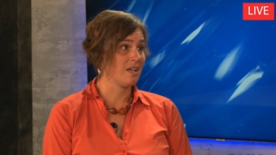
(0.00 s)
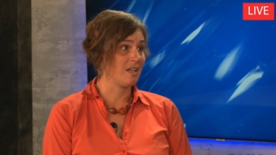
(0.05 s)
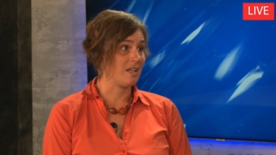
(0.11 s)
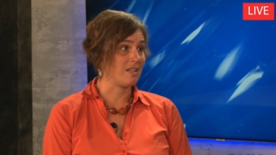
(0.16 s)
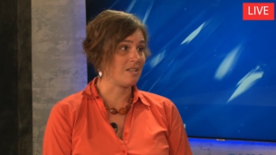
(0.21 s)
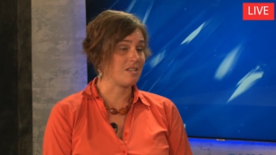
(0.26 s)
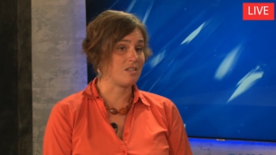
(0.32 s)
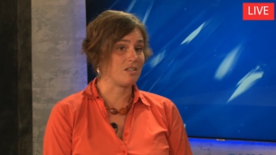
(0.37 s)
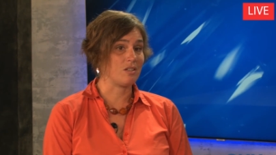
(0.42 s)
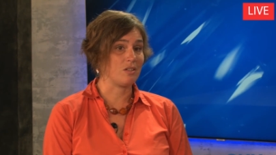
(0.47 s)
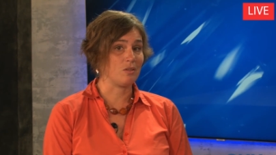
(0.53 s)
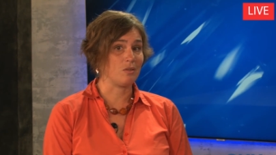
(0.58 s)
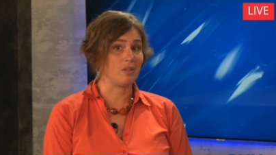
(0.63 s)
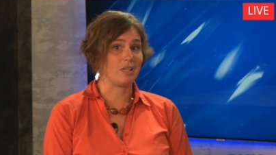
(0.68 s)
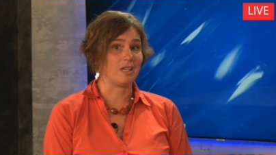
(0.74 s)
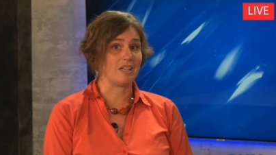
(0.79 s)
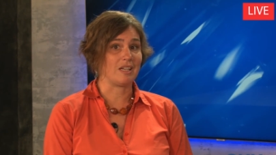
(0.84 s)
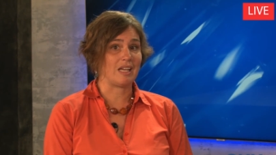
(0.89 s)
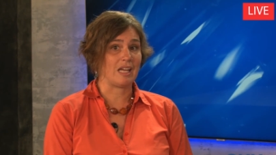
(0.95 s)
is to
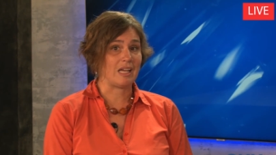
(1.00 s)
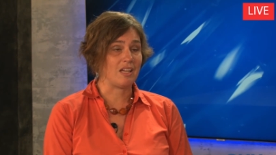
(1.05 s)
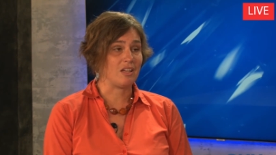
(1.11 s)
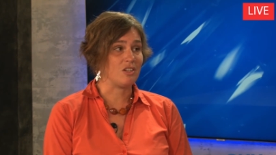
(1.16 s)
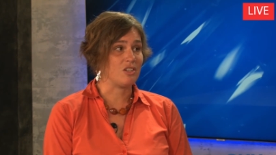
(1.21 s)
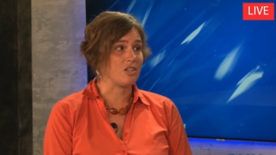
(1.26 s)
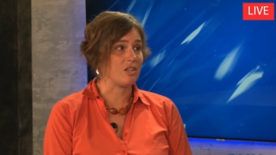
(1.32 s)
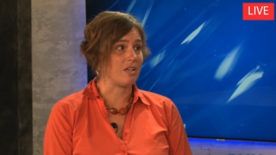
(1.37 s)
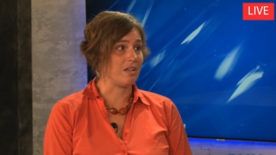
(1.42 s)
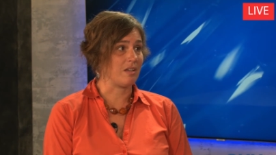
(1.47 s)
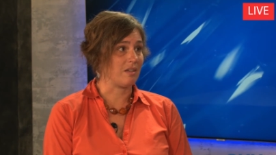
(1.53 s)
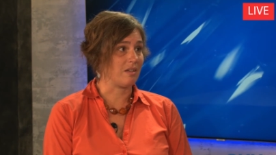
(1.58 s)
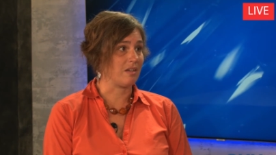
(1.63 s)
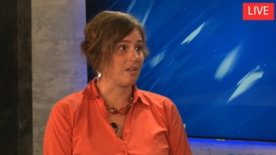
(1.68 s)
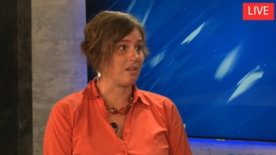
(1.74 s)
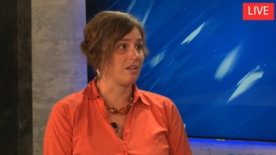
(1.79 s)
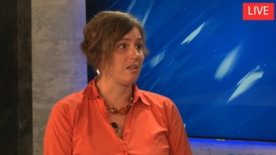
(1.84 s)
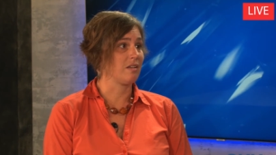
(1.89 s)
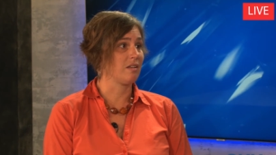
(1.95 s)
engage
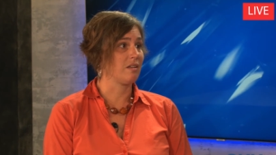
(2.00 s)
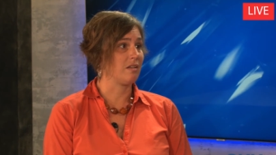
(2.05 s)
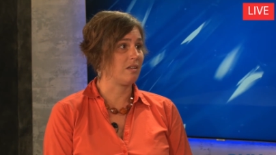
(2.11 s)
in